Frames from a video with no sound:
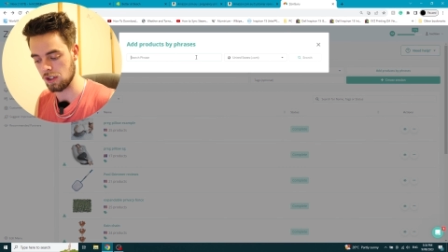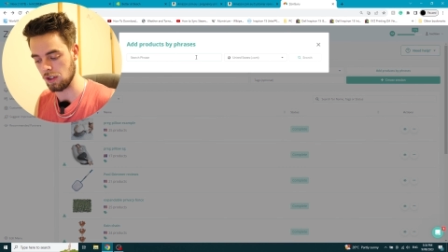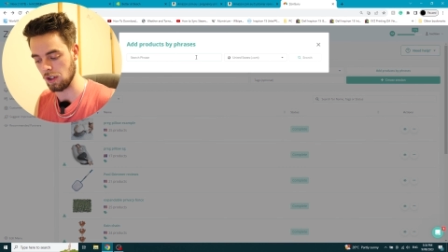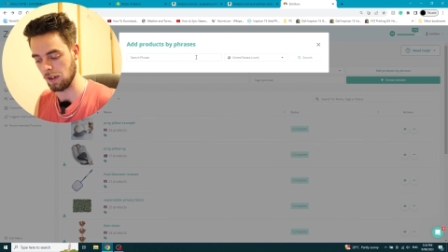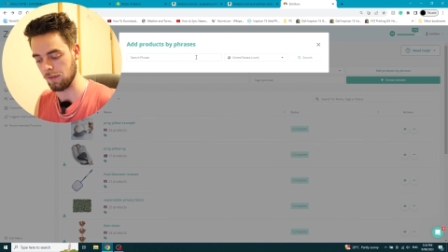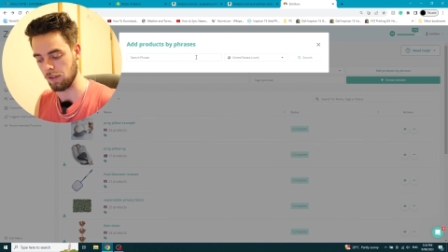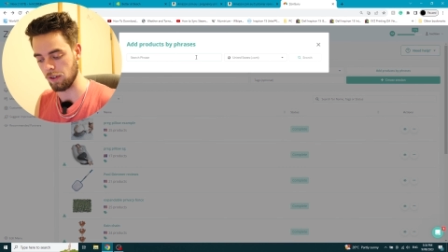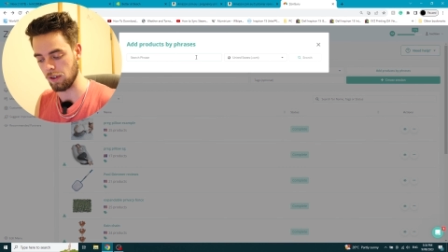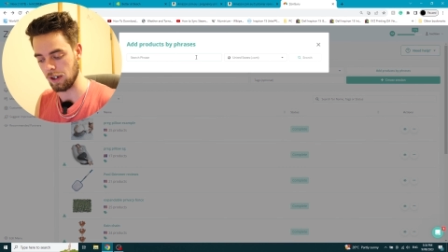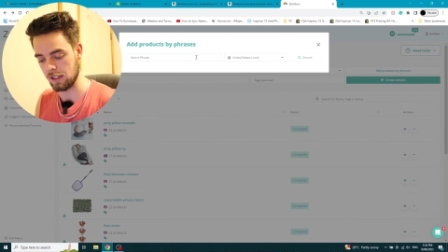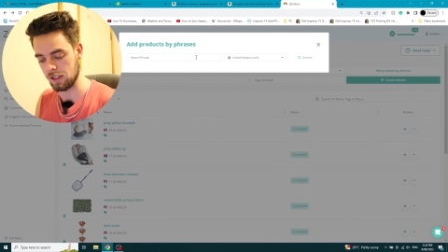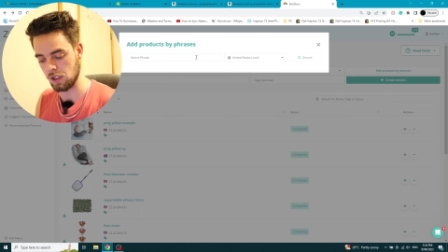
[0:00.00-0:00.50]
So
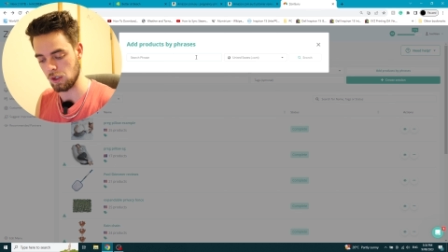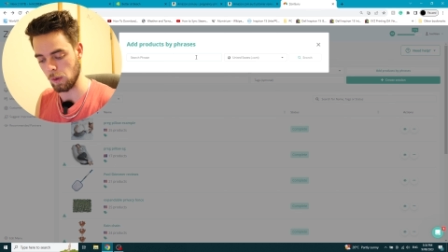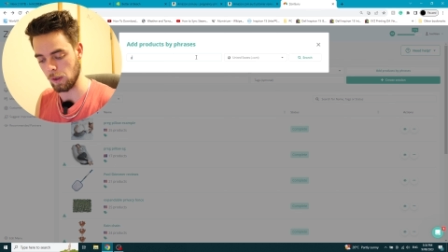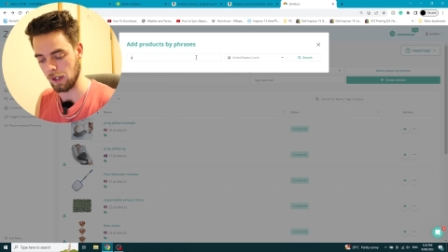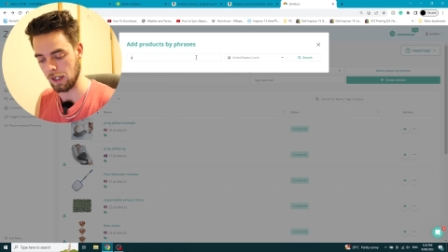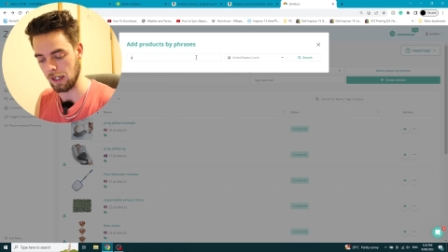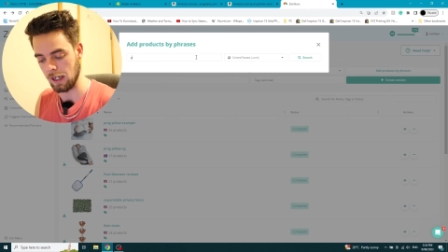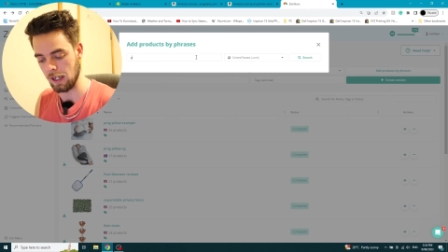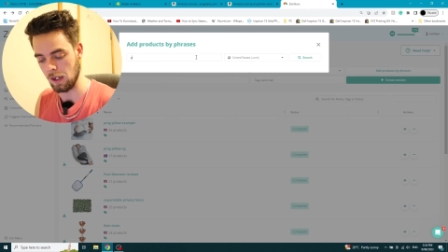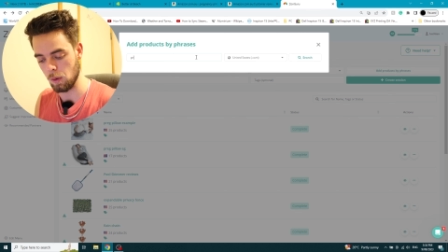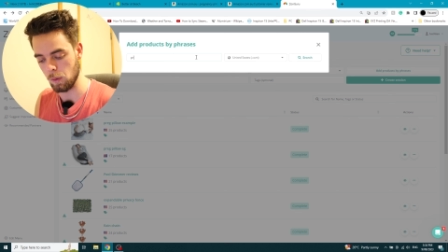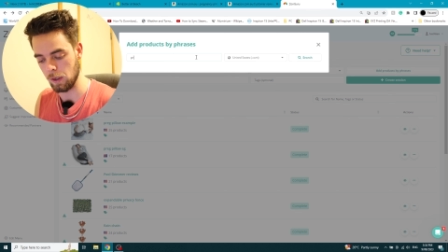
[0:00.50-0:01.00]
for us doing
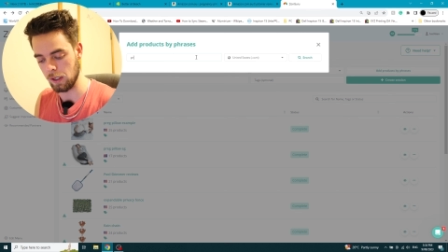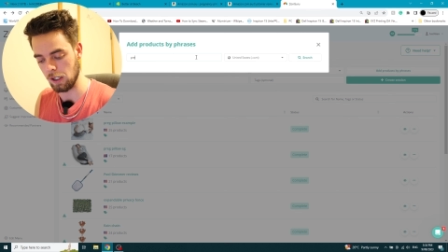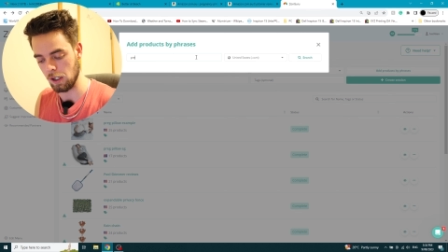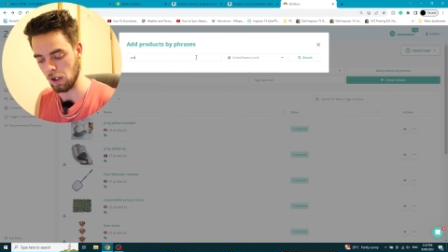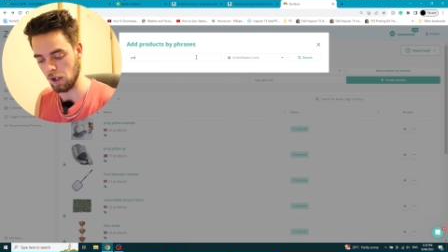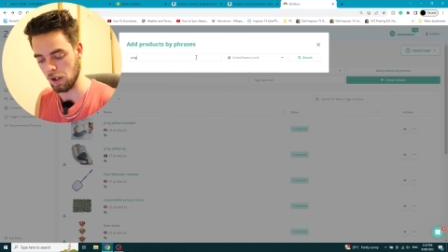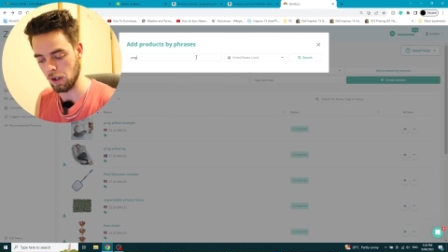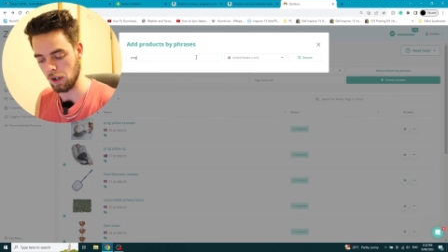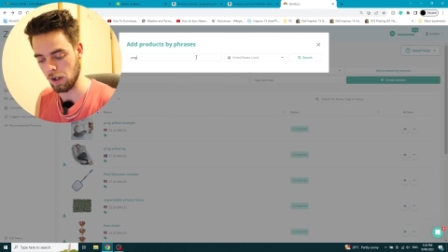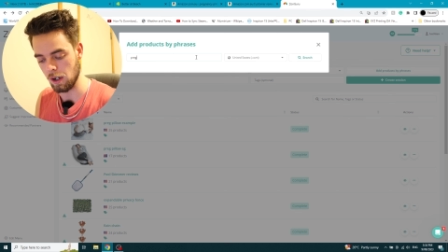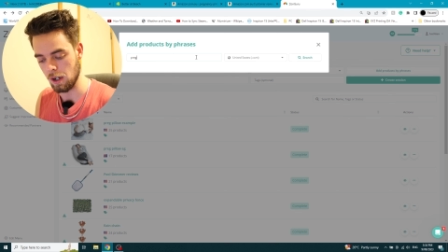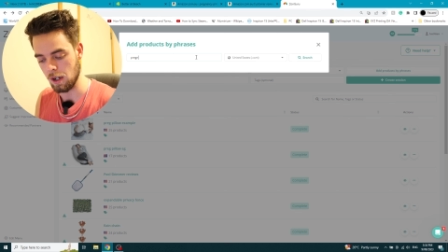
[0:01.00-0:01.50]
it here, we'd
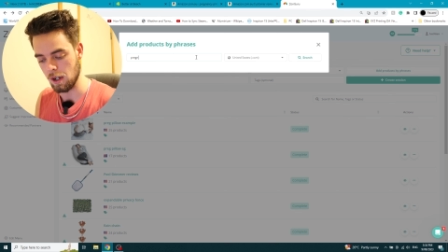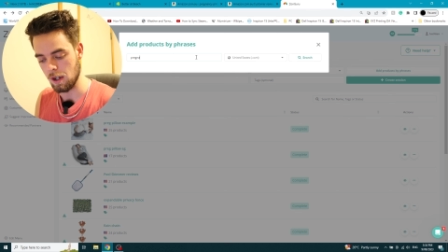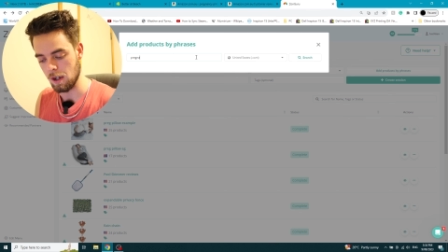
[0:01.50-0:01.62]
go